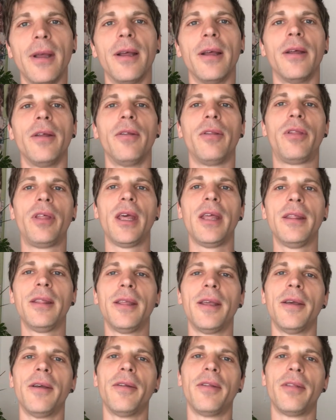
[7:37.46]
then
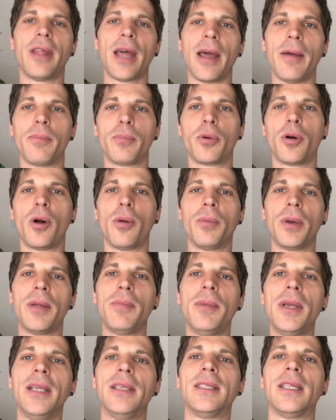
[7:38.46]
that probably
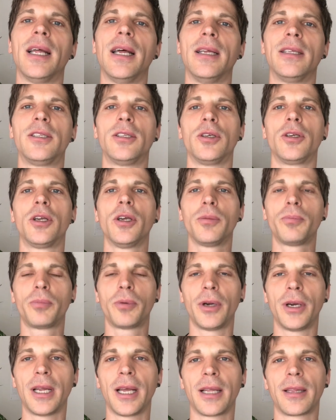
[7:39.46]
means that it's a good
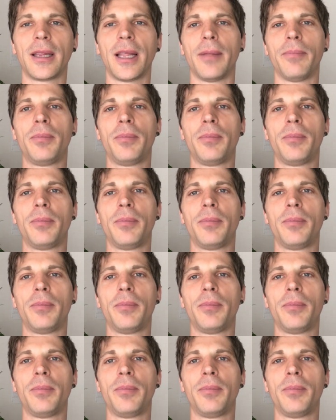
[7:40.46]
product that